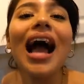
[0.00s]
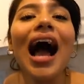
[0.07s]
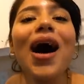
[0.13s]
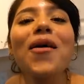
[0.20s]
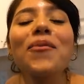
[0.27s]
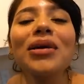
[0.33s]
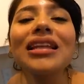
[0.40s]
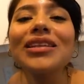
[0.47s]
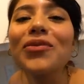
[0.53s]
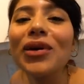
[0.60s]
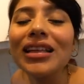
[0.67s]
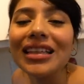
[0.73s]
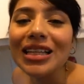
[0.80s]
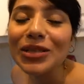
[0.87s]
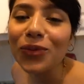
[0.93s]
I've been
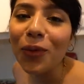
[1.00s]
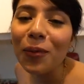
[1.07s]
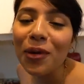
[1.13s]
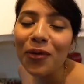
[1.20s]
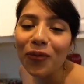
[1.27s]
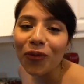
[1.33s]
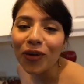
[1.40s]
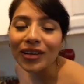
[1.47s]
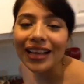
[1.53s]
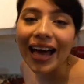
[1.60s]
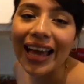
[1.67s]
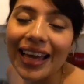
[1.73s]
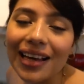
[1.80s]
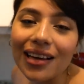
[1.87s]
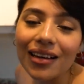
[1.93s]
with this woman for
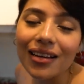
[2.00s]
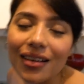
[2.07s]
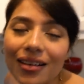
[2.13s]
like